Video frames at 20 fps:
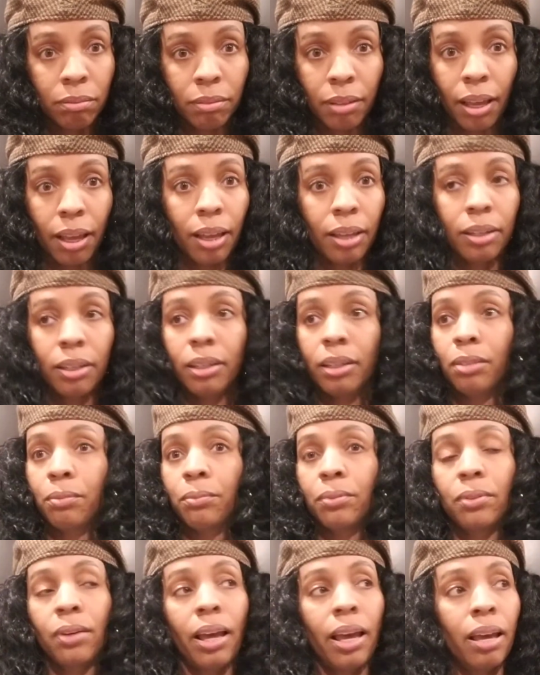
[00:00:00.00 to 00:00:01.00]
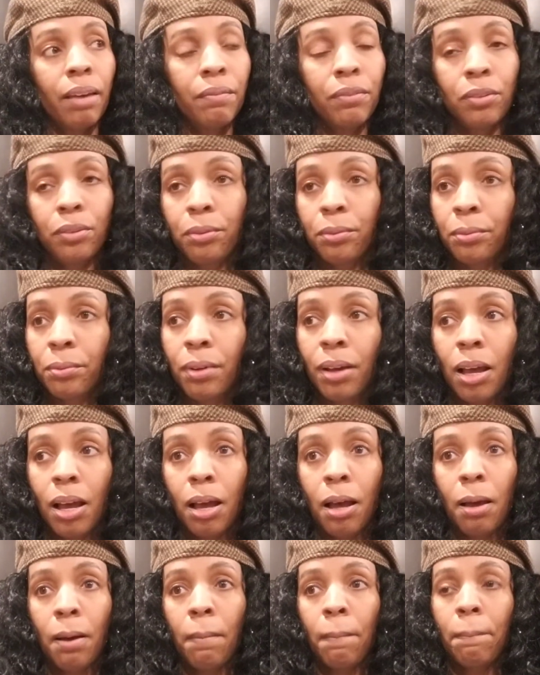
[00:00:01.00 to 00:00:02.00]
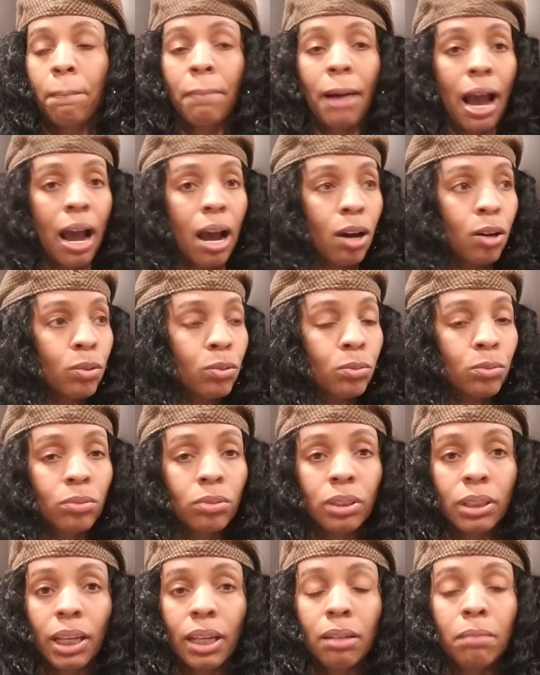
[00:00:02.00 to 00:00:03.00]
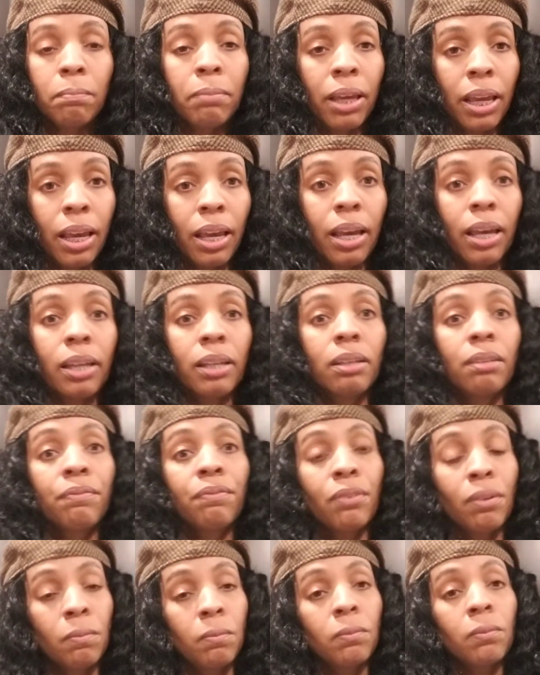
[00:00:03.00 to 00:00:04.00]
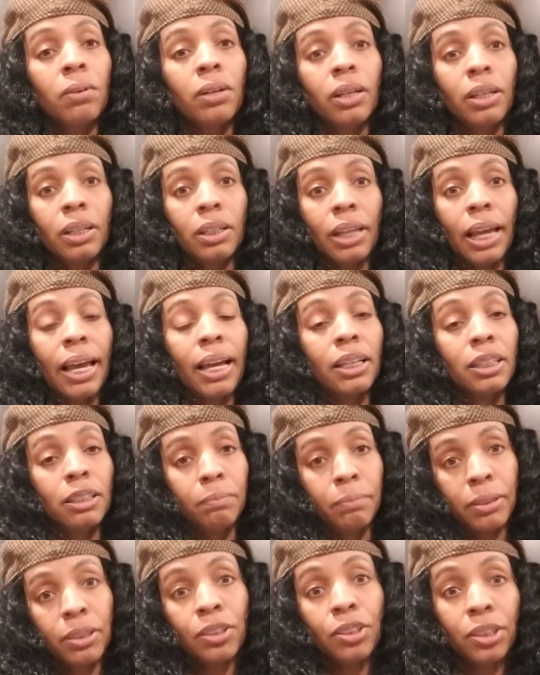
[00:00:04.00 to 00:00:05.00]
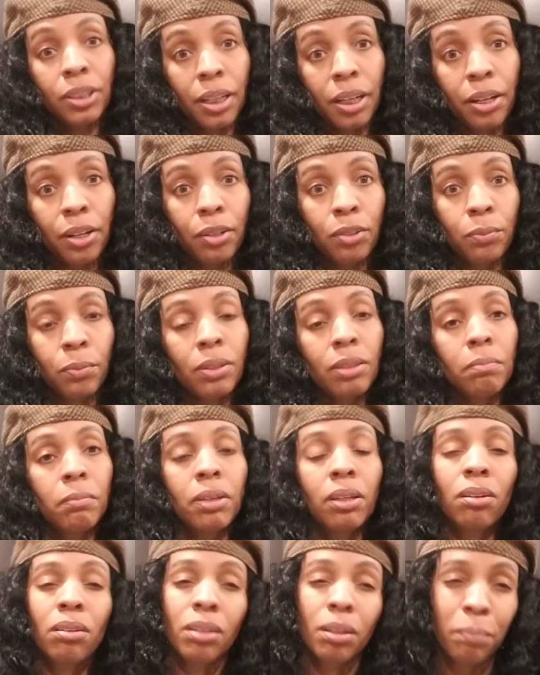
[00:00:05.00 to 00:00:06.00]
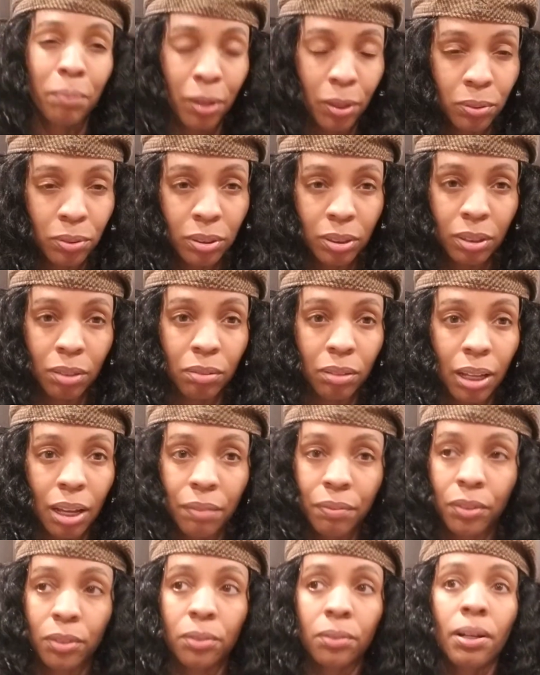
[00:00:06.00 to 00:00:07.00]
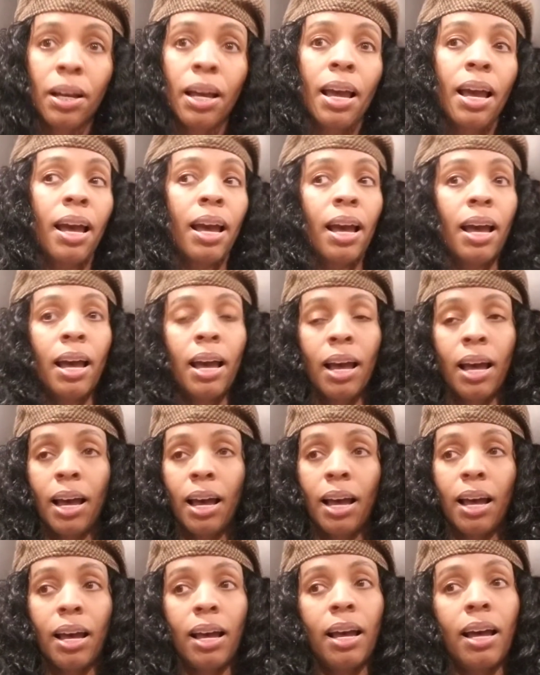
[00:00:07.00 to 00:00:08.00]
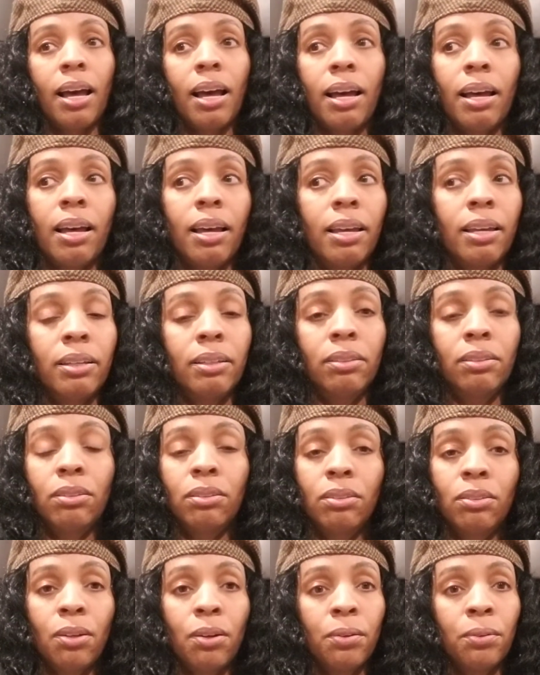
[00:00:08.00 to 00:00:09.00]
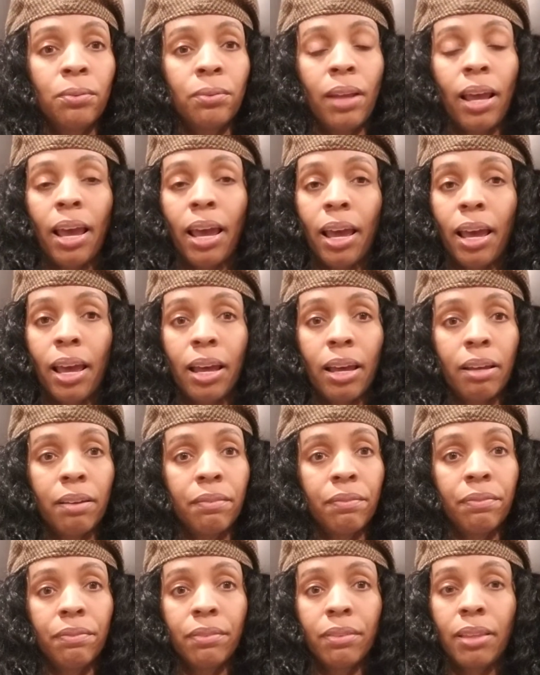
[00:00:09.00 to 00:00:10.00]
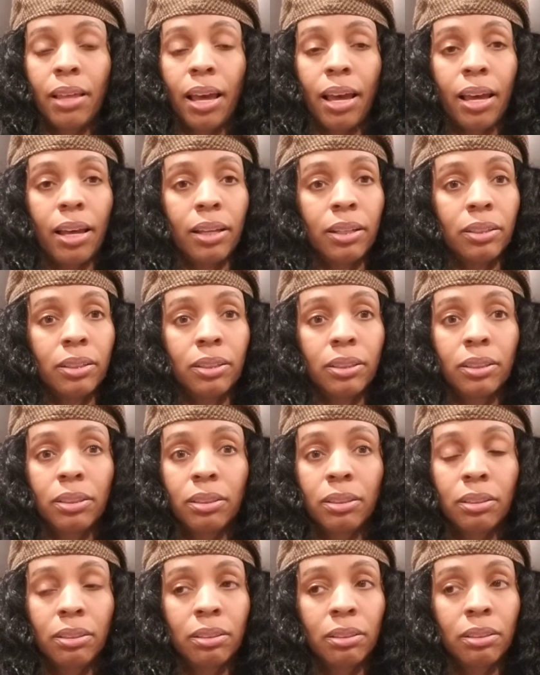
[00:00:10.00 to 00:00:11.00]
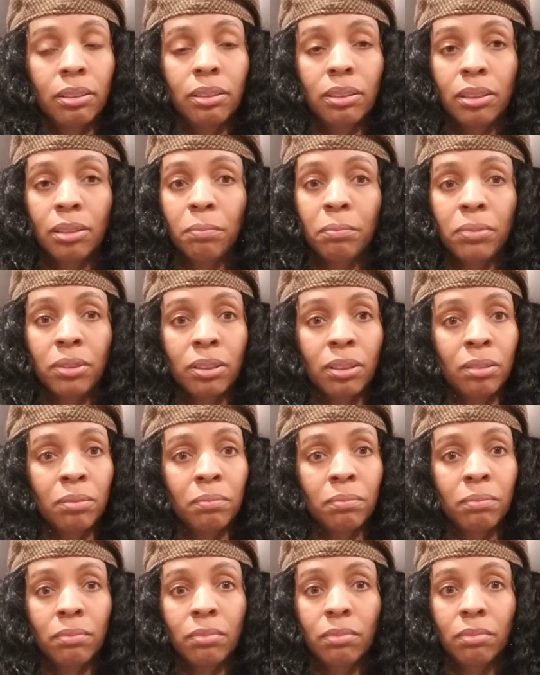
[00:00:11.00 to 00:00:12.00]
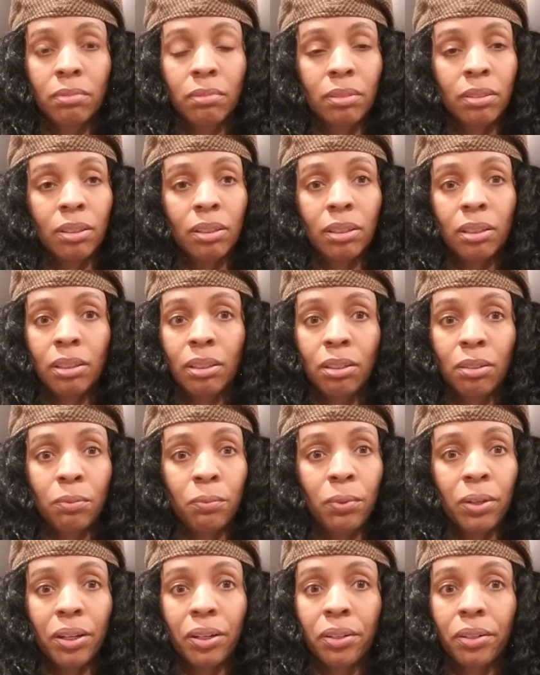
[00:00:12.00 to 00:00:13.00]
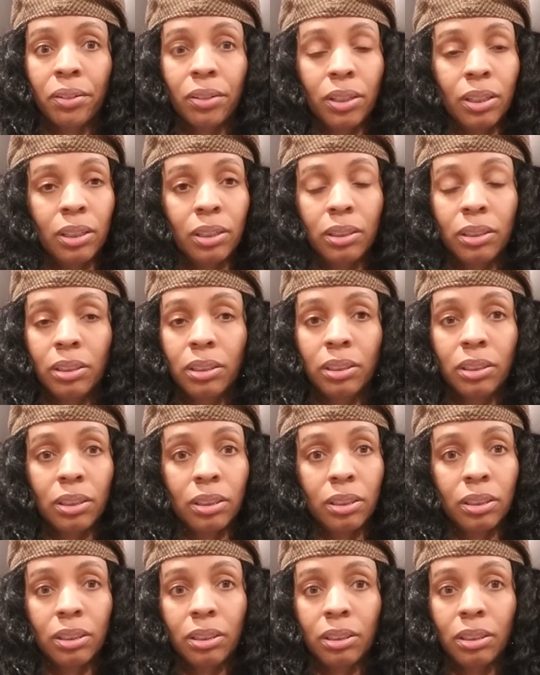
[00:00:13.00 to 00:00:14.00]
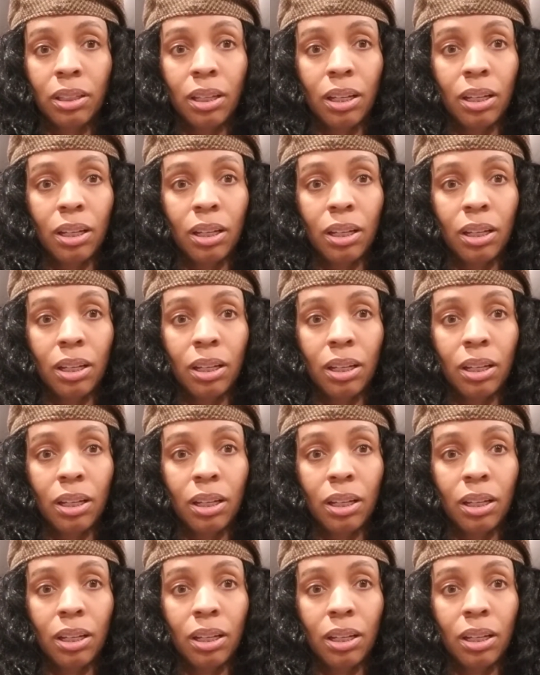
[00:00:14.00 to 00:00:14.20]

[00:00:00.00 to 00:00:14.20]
that it will have you bound in bed from what has been shared with me on a personal level. I don't have that symptom where it's just